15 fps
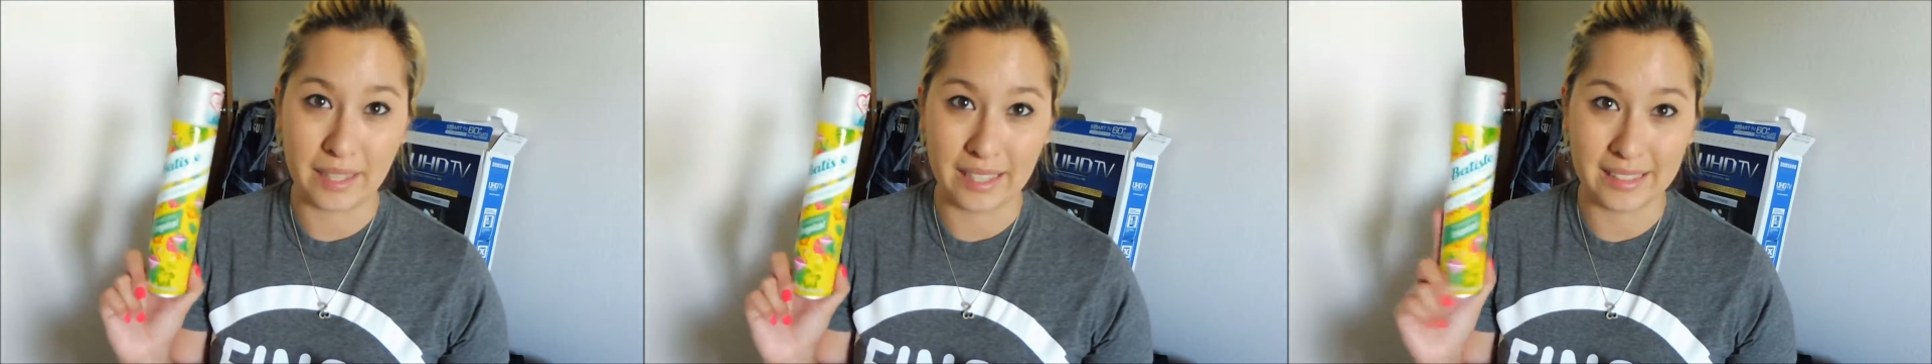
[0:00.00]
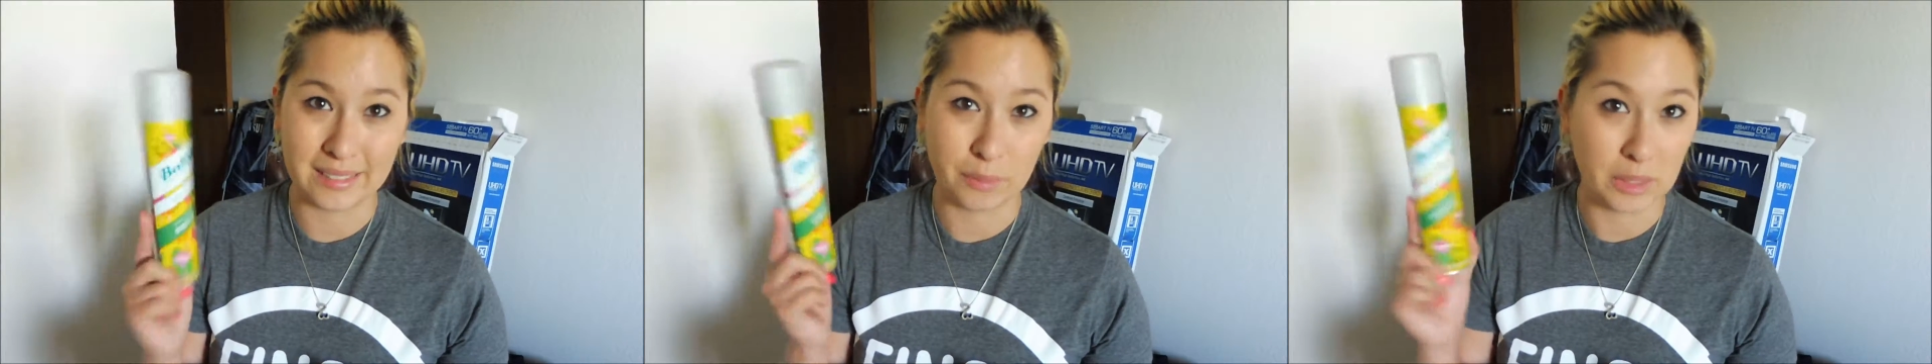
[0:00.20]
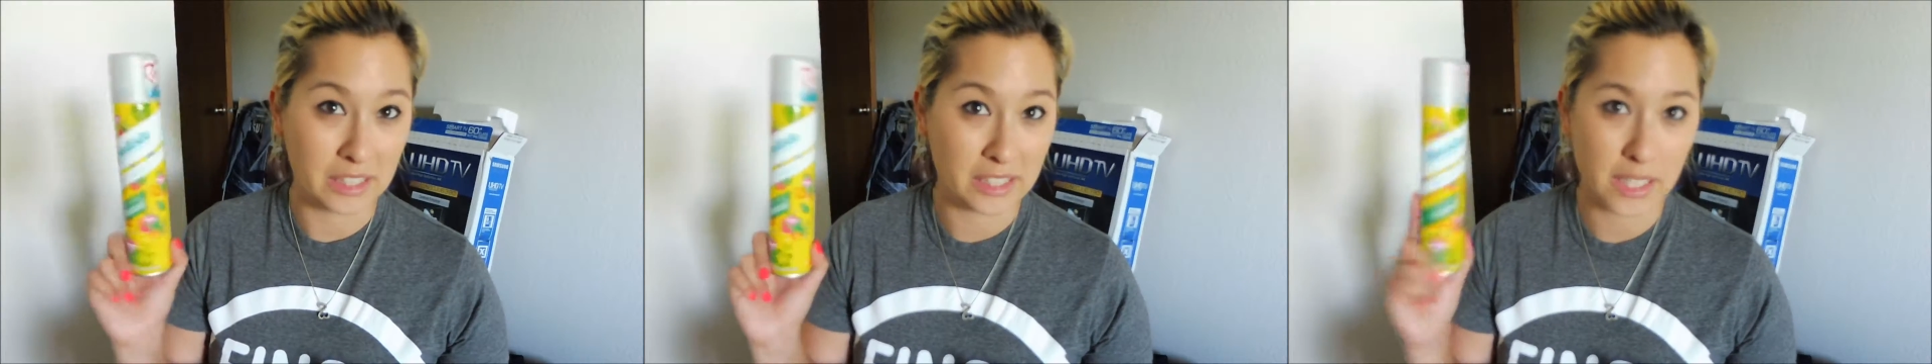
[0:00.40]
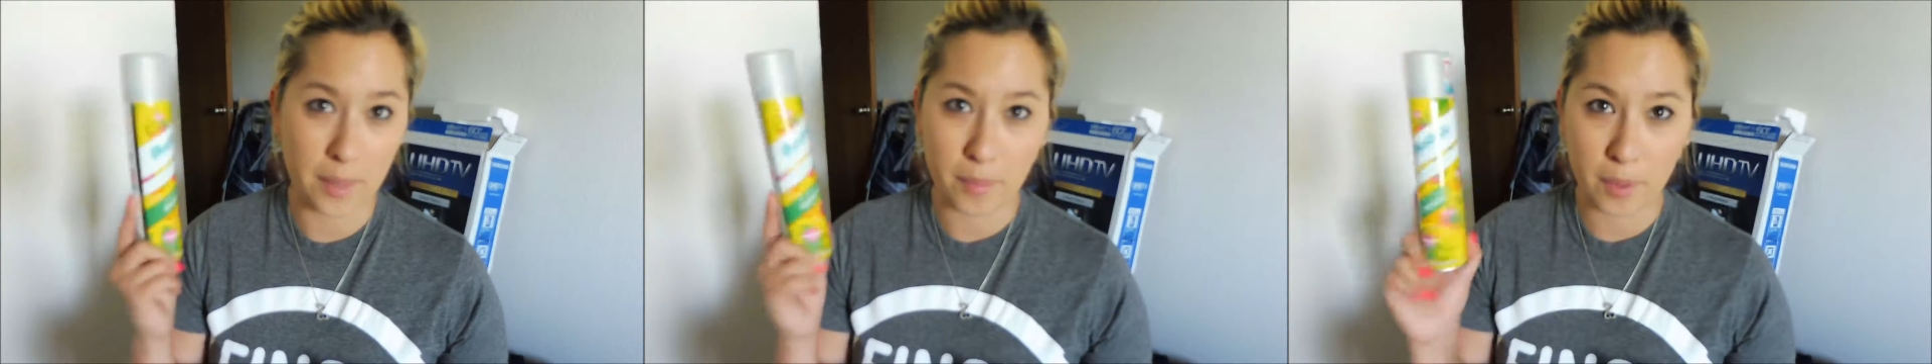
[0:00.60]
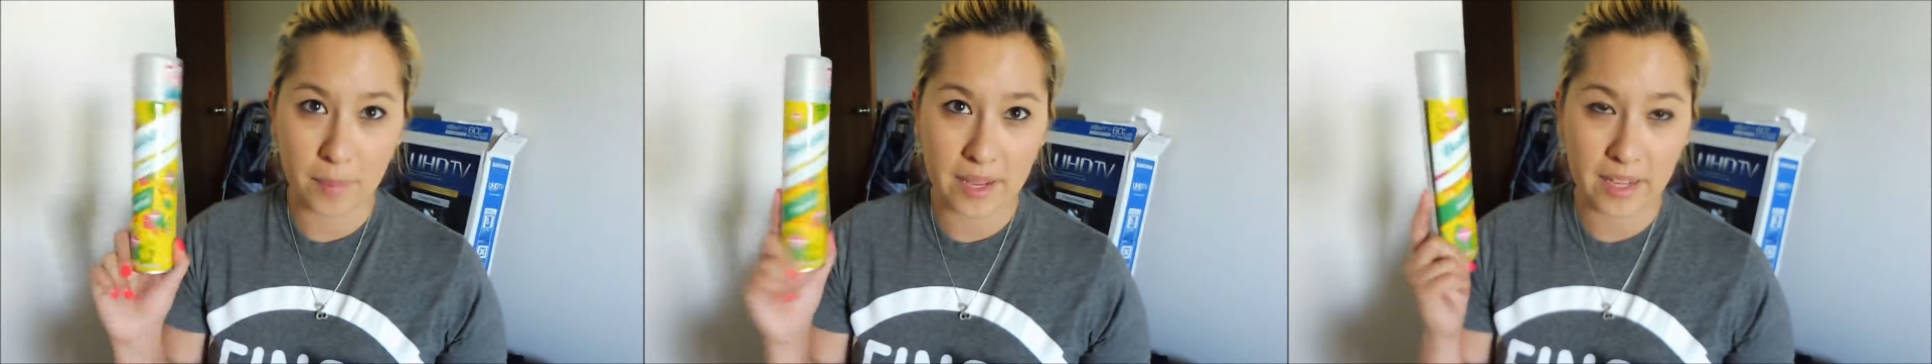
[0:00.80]
because with
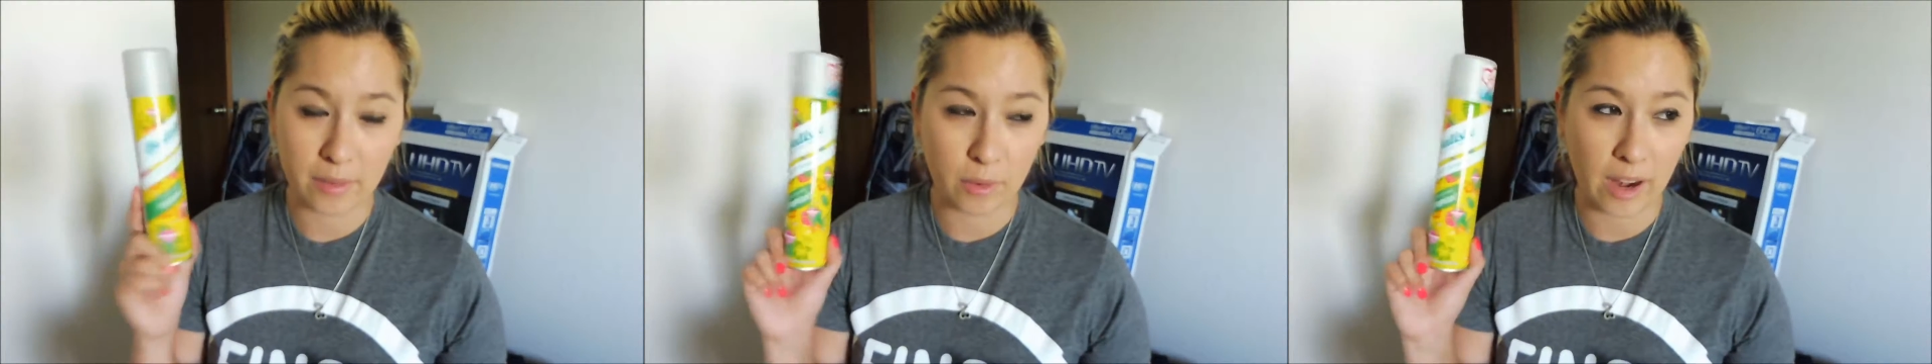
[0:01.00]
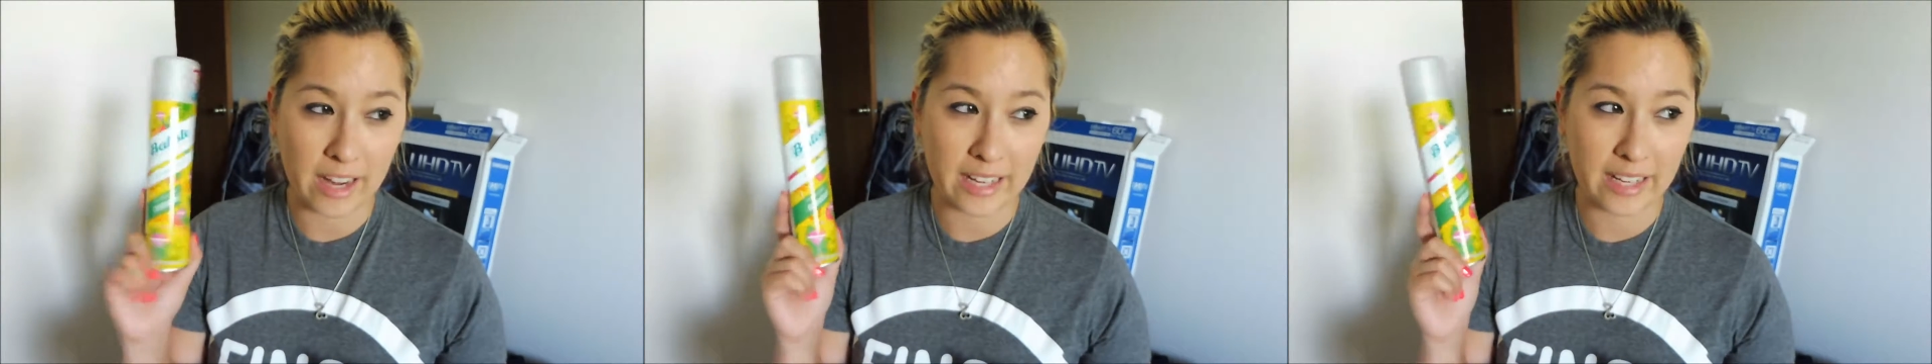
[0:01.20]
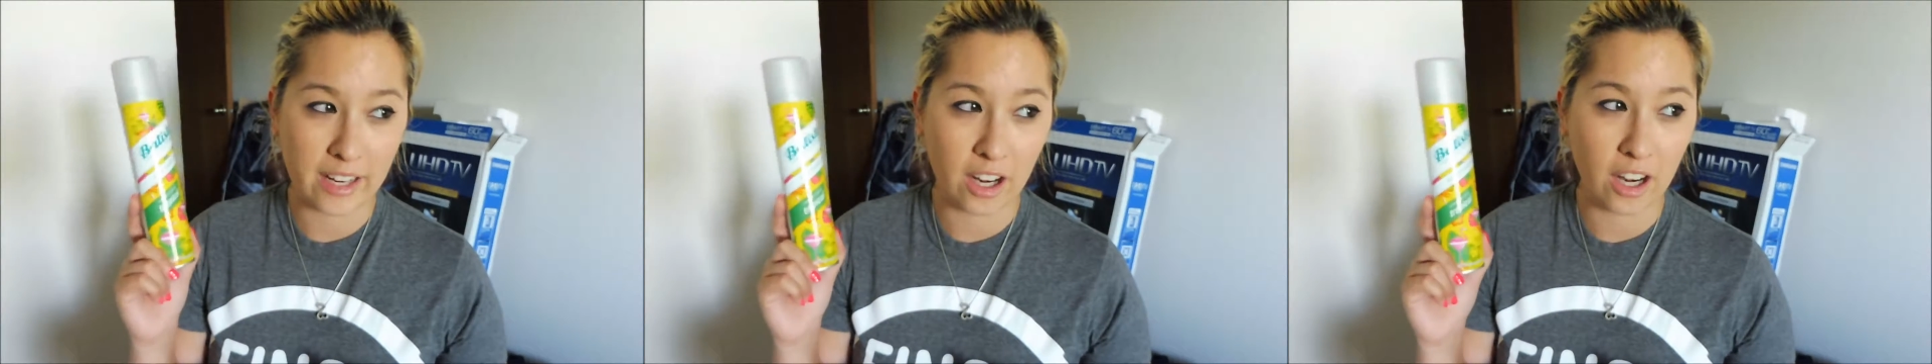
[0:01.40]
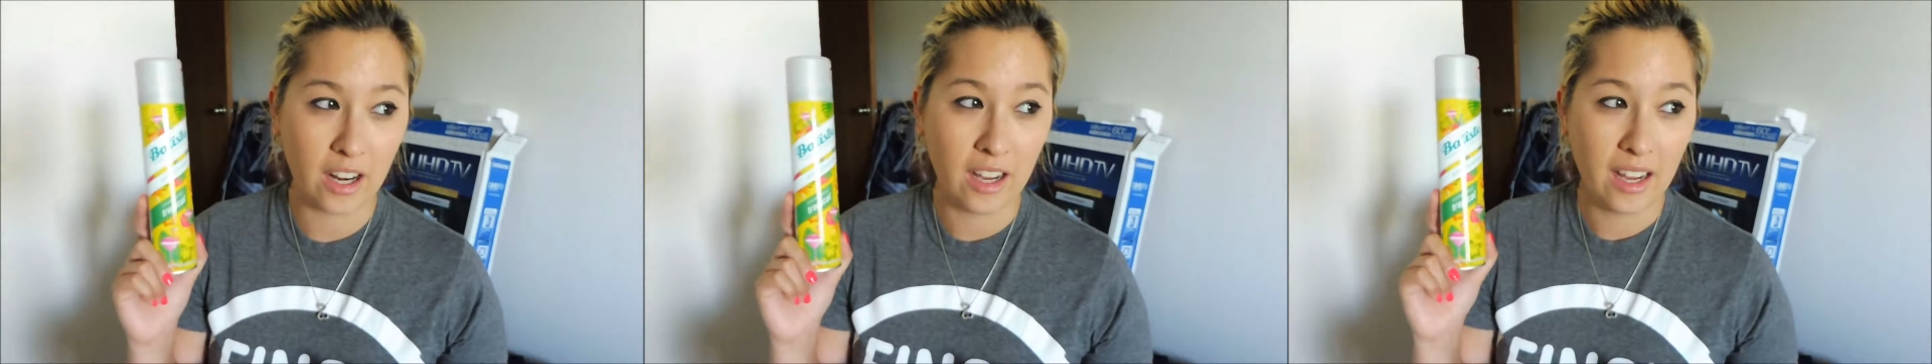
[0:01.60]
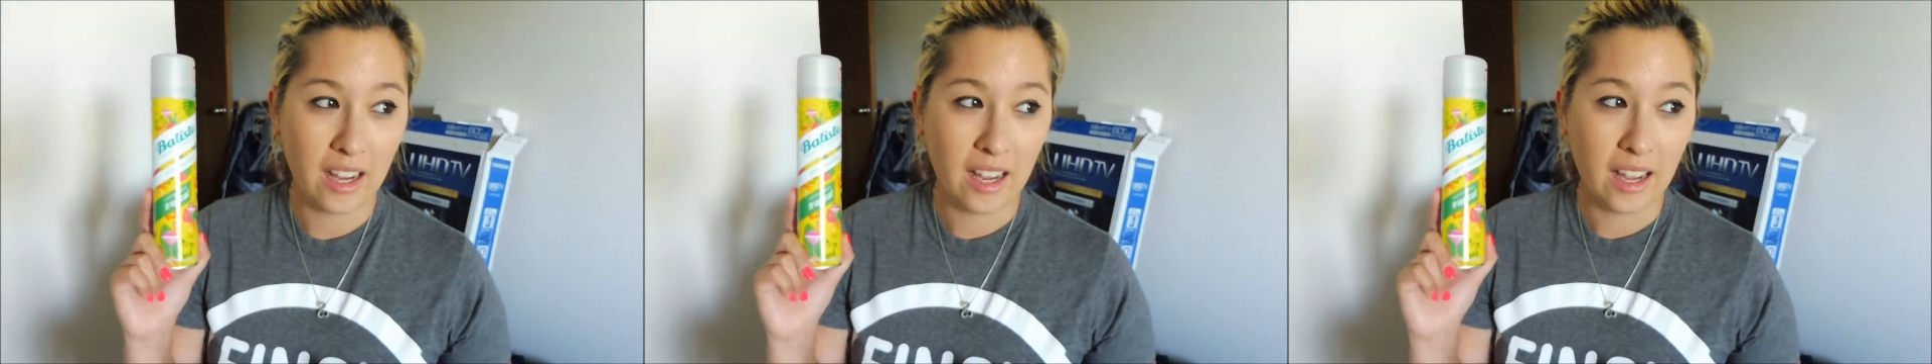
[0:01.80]
summer being right here,